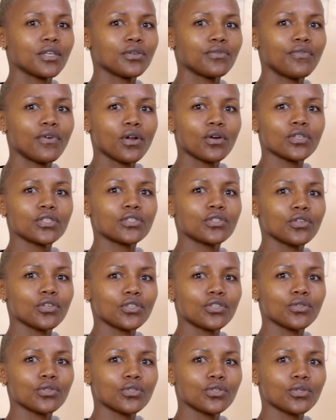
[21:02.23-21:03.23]
you've lost
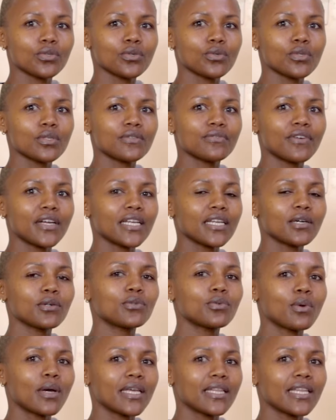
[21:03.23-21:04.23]
your shoshos, find
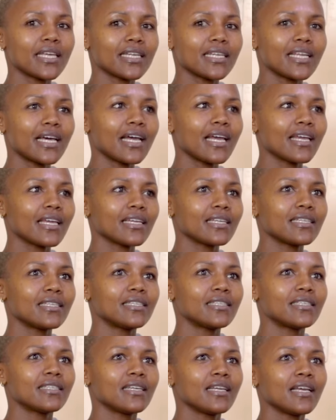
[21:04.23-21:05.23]
out why they
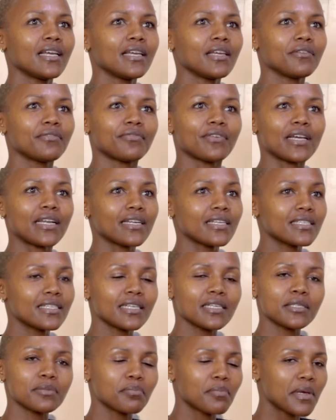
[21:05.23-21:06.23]
died. If a
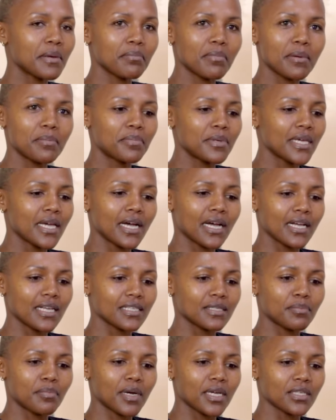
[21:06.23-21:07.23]
recent member peer
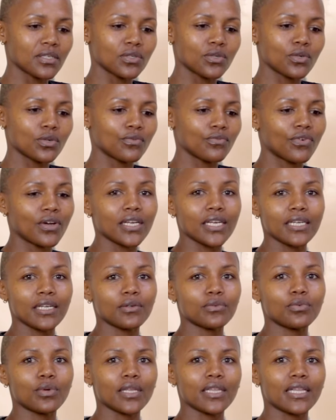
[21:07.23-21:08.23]
has passed on, find
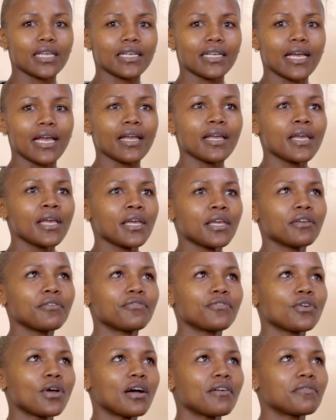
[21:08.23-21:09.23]
out why they died.
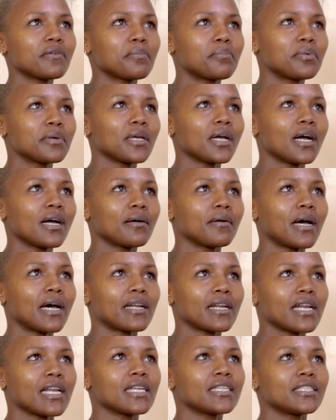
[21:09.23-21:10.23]
If you have
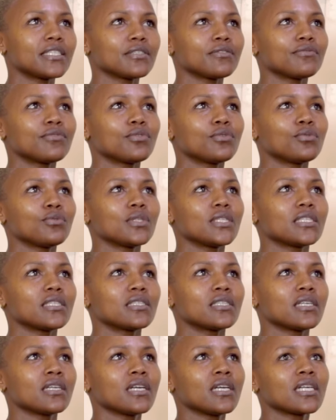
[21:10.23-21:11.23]
a relative who
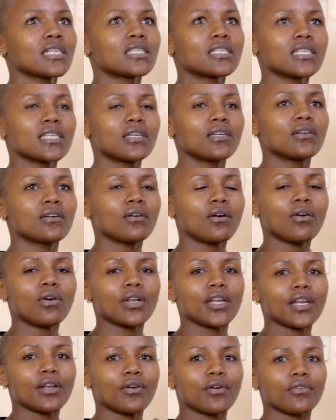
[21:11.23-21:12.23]
is sick
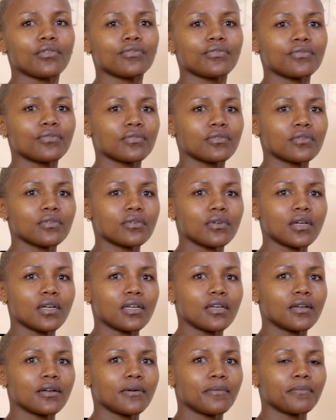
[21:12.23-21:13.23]
on and off,
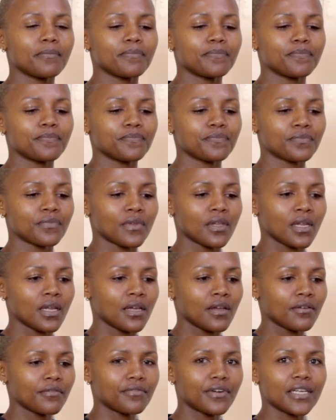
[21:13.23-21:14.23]

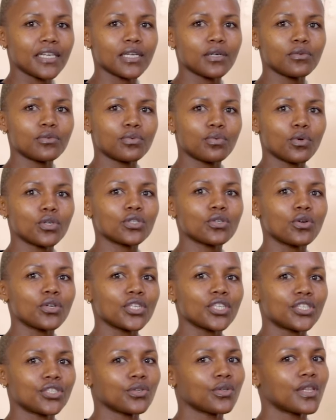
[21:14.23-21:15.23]
find out what
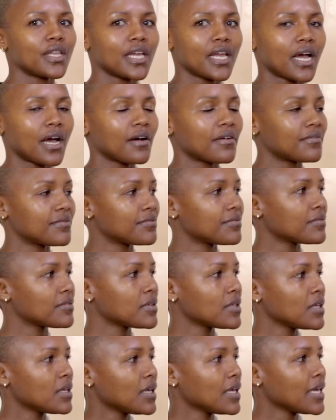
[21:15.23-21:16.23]
condition they have.
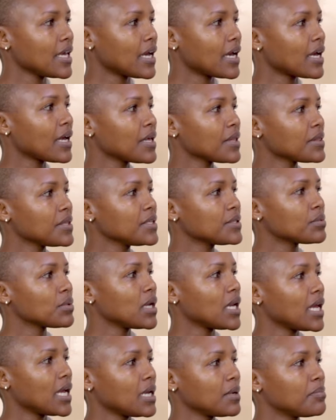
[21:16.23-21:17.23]
Yeah, this
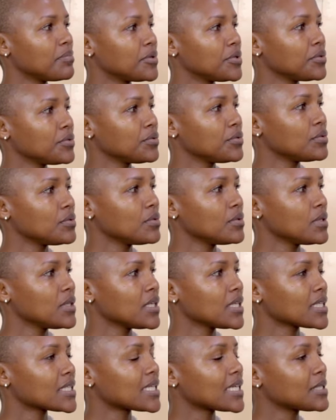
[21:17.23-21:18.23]
will help you
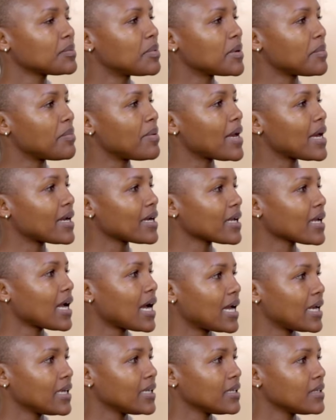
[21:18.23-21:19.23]
start preparing
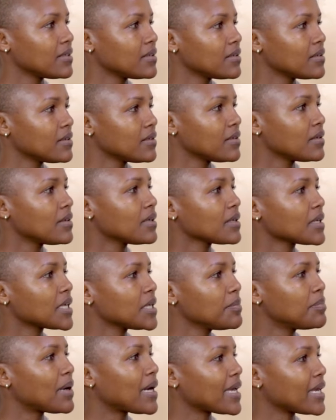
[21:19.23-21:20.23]
early.
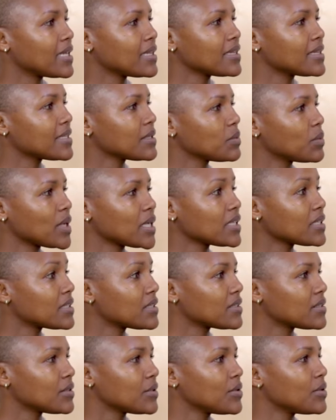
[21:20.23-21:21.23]
Keep a healthy
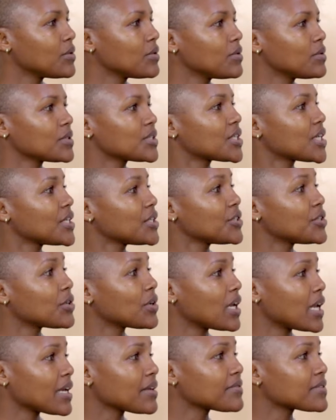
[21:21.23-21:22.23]
weight, you know, change
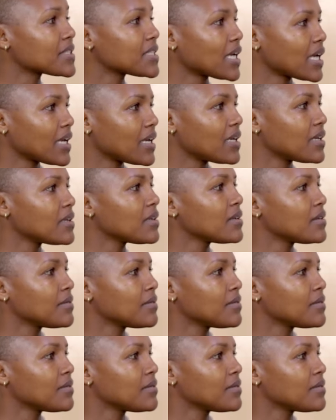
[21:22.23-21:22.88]
your lifestyle.